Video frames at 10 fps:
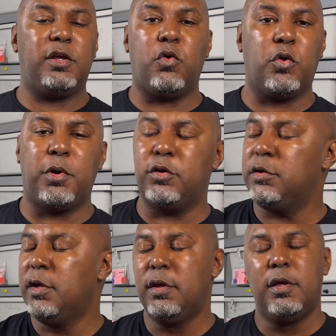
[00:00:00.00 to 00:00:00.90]
hormone.
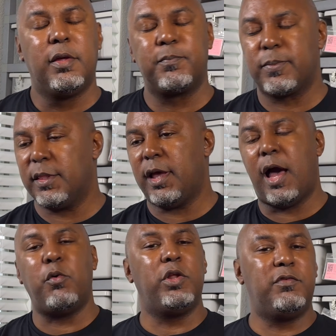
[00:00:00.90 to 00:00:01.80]

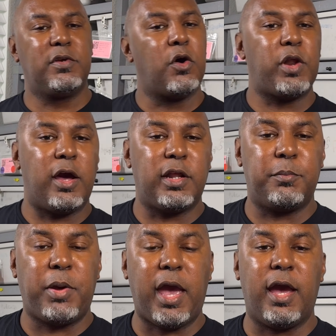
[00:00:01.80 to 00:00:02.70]
I won't even go down
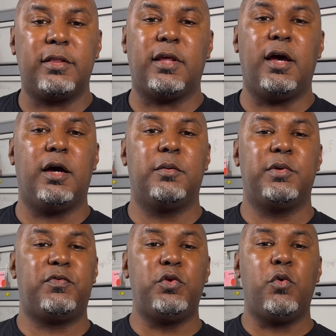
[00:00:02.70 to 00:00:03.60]
that path.
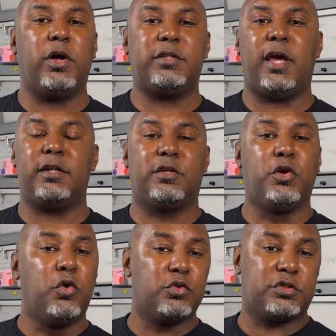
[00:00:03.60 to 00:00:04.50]
If you want that,
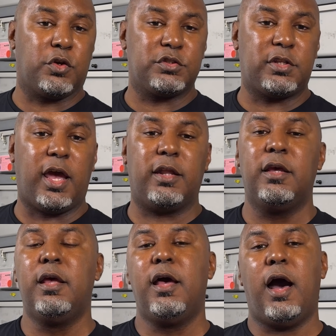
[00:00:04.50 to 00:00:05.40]
Google search that.
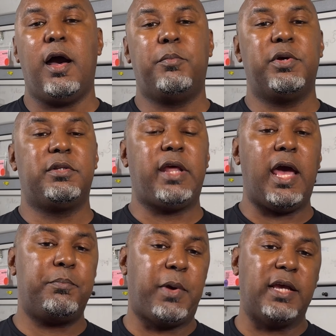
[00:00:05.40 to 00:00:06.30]
But
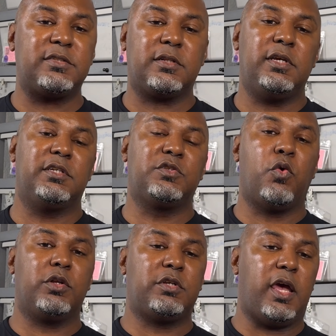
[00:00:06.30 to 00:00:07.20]
that basically is
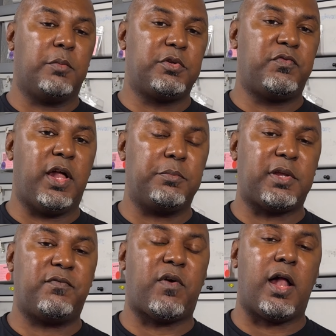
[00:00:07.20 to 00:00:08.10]
going to help develop
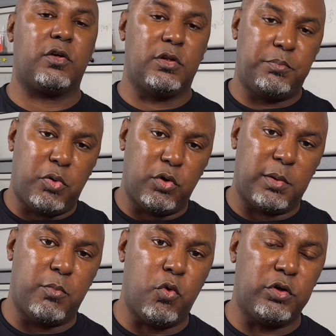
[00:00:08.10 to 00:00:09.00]
that follicle and pull
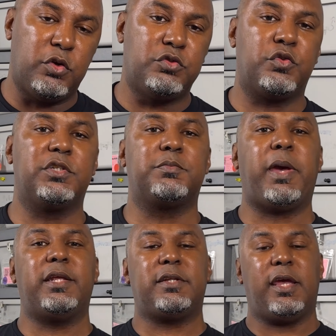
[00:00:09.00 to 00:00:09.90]
in more nutrients,
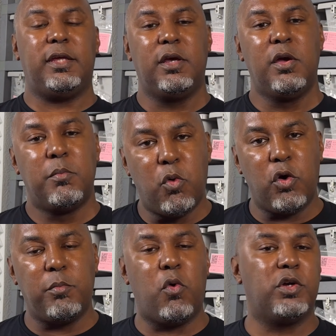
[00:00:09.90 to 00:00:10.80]
maintain
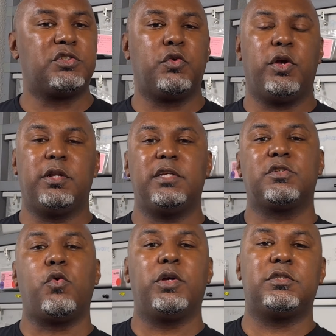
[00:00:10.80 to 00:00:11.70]
more moisture, and it's
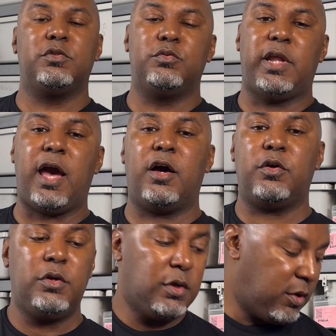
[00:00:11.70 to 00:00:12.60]
going to
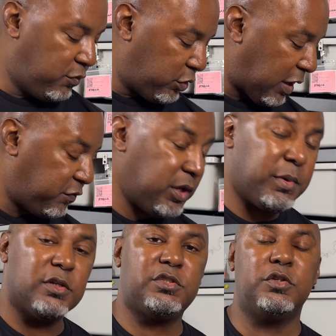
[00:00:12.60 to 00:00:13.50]
now, for that
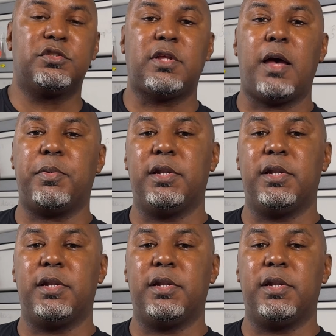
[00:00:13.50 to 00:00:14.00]
female, she'll stop